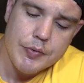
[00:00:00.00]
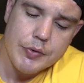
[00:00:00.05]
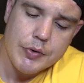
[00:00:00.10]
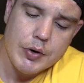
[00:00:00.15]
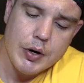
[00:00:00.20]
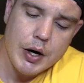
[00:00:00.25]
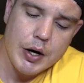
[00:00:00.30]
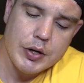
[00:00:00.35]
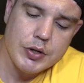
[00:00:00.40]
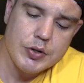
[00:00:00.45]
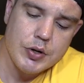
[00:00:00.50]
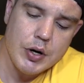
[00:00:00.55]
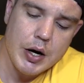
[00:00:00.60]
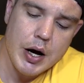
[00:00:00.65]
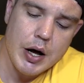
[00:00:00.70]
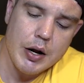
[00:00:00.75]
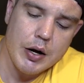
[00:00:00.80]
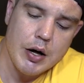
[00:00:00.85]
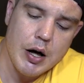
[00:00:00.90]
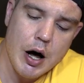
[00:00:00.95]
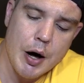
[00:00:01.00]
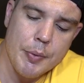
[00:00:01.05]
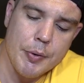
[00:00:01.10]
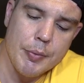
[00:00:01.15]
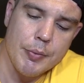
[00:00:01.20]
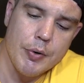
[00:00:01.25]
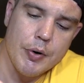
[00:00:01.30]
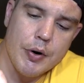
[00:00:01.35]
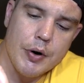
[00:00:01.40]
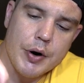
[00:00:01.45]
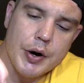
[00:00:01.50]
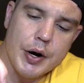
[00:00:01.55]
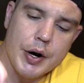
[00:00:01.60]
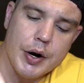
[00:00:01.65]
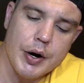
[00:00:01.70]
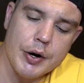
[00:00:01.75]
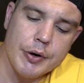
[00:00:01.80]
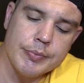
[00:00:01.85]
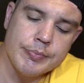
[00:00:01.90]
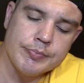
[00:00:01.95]
Okay, let's try out a couple more
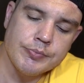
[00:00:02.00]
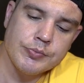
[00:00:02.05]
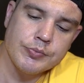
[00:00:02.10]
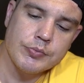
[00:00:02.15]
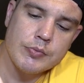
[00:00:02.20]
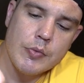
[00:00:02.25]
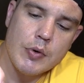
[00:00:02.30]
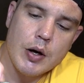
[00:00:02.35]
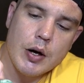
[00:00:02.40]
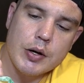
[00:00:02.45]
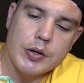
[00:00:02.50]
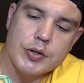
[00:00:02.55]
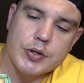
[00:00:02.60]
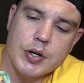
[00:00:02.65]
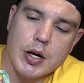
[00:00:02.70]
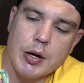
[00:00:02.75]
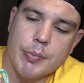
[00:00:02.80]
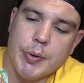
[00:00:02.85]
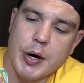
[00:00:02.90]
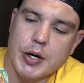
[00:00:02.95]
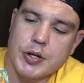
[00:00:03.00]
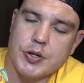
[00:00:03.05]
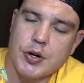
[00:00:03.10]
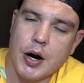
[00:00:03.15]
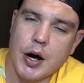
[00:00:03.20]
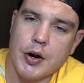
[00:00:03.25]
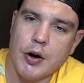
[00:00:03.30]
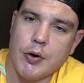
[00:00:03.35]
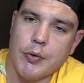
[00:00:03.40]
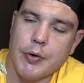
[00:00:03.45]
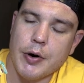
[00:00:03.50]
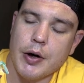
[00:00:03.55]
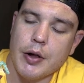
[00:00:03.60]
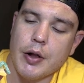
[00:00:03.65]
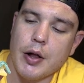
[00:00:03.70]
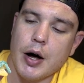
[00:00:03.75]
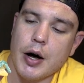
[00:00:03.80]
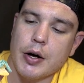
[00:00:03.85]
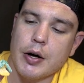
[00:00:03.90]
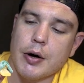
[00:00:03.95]
here. Just gotta make sure I don't really
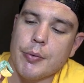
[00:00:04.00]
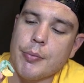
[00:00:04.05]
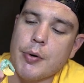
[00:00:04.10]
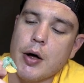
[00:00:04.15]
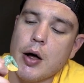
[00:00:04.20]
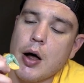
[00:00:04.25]
like them.